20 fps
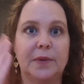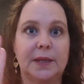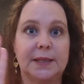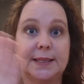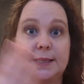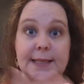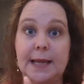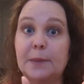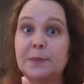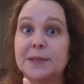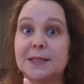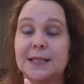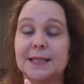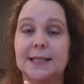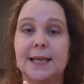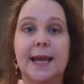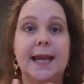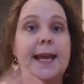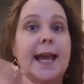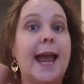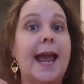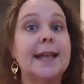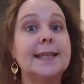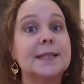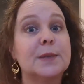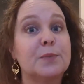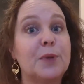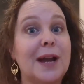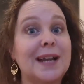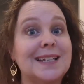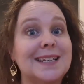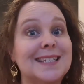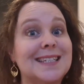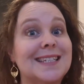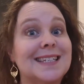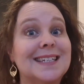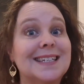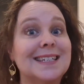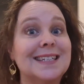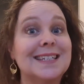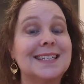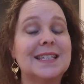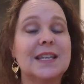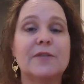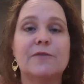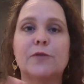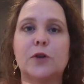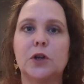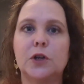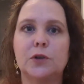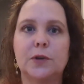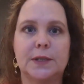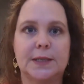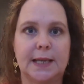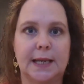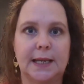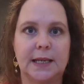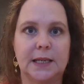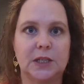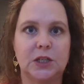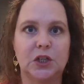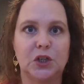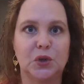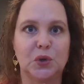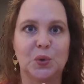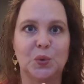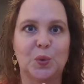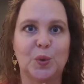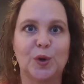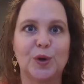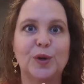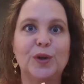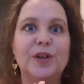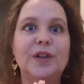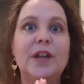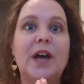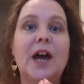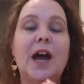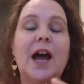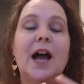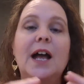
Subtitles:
steps to take, and some practices for you to take into your world